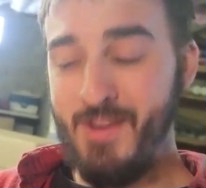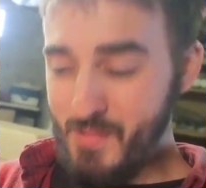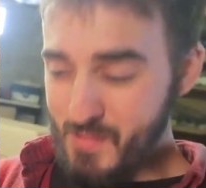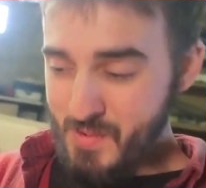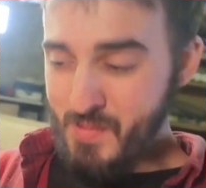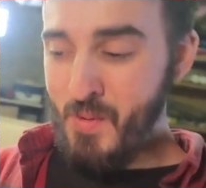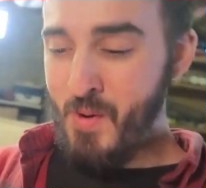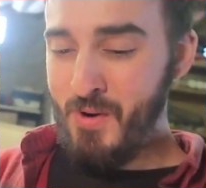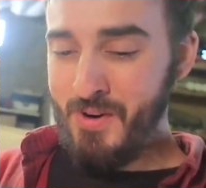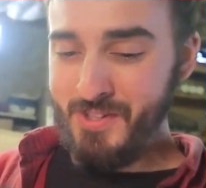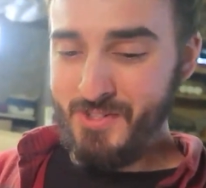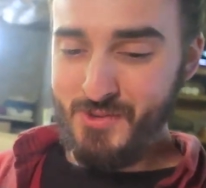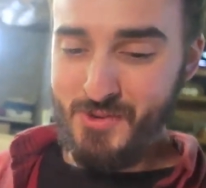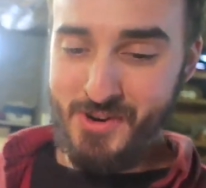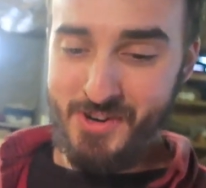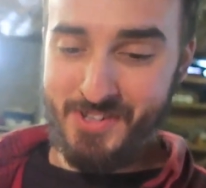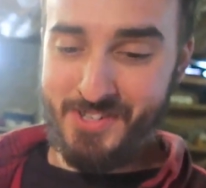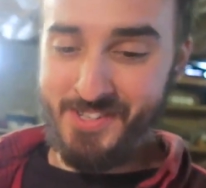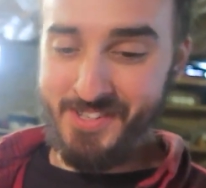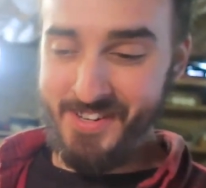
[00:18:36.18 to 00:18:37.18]
There'll be more
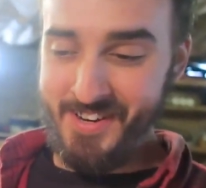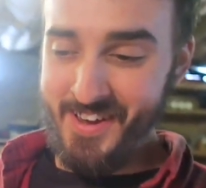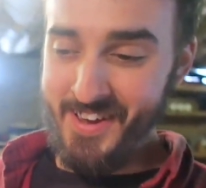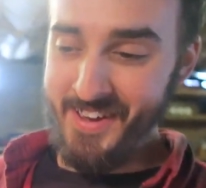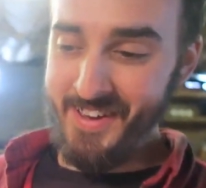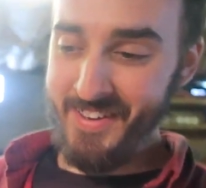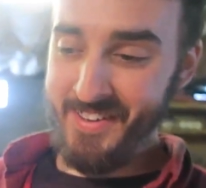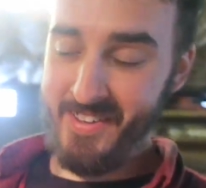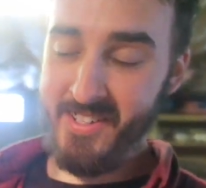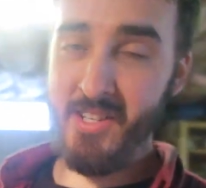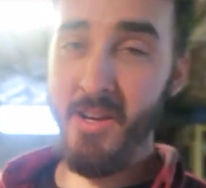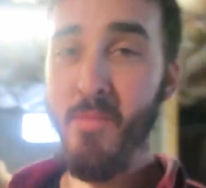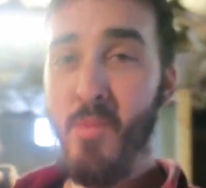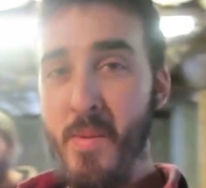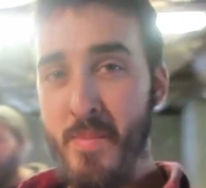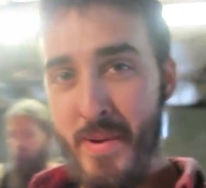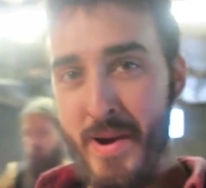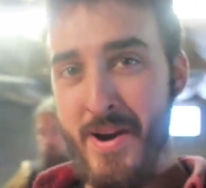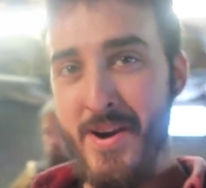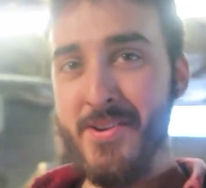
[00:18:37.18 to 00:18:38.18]
destruction, yeah. Some
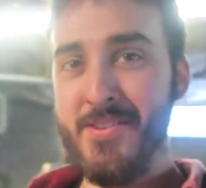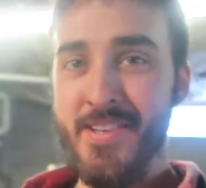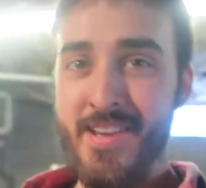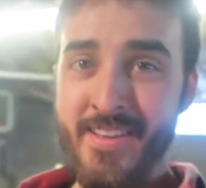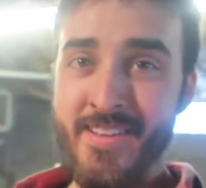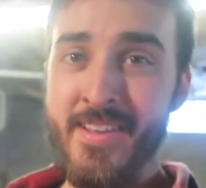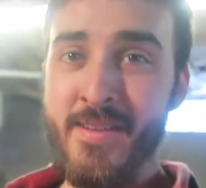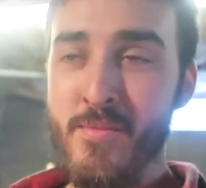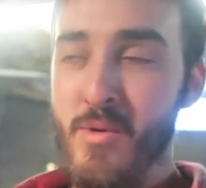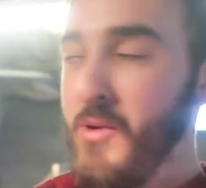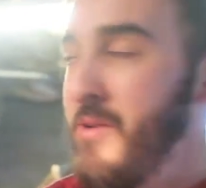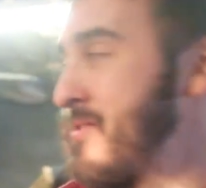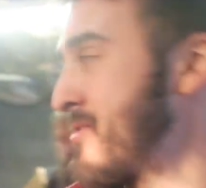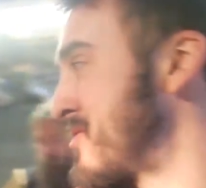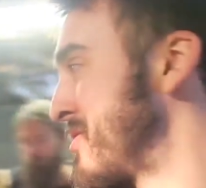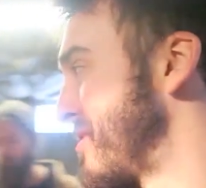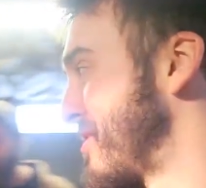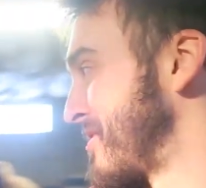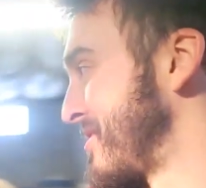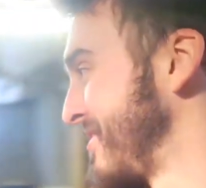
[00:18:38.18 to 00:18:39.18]
repairs and then more
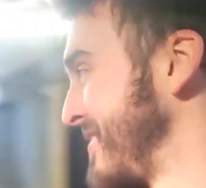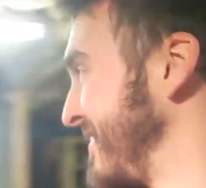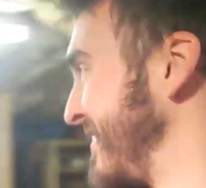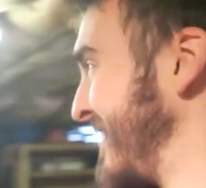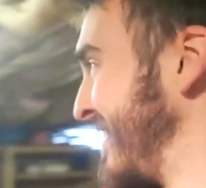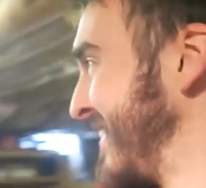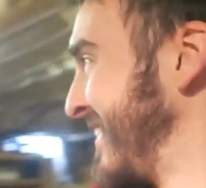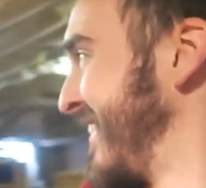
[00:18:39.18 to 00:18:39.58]
destruction.